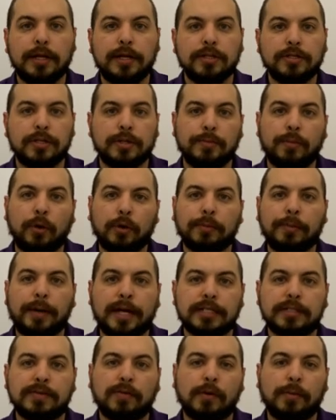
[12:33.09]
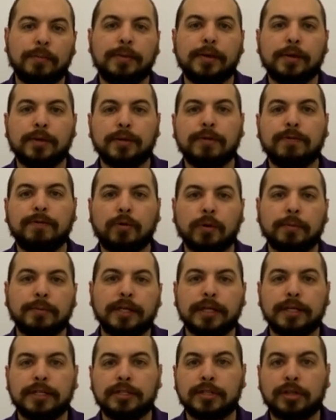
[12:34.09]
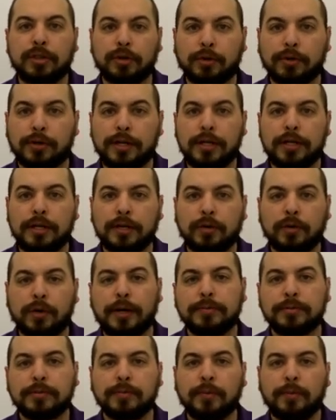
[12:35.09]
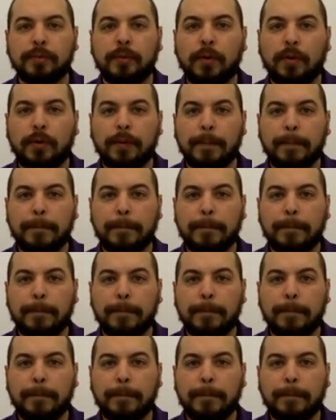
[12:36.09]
So the molar mass of our empirical formula is 30 grams per mole.